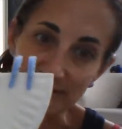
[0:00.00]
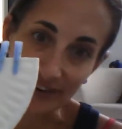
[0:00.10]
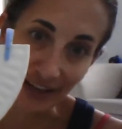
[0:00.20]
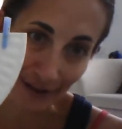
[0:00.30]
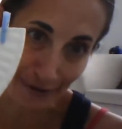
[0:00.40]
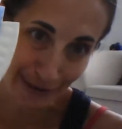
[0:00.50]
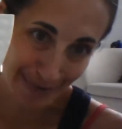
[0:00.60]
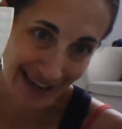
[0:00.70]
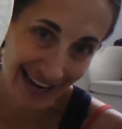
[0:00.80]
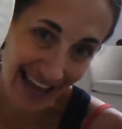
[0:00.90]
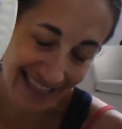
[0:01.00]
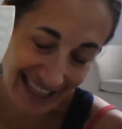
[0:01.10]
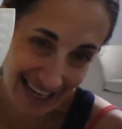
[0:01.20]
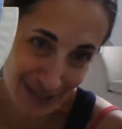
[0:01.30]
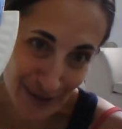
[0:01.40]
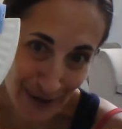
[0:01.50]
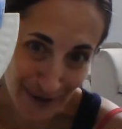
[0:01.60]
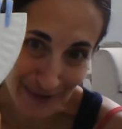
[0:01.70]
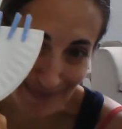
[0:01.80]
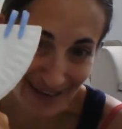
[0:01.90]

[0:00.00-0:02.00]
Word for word: different clothespin and light your own